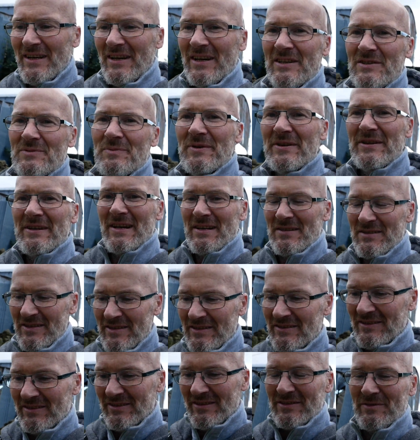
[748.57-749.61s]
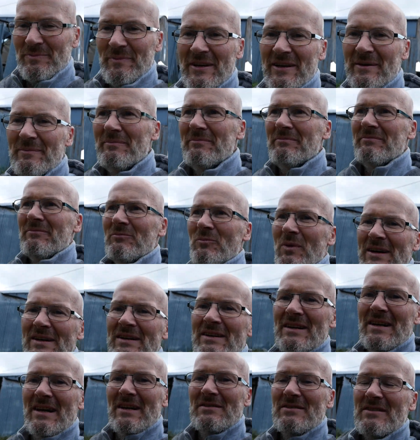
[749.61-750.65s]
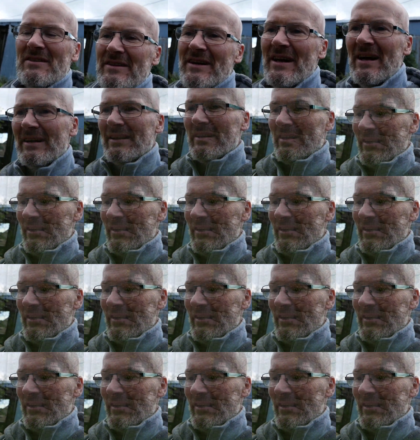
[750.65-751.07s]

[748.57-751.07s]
as me and Wendy yesterday.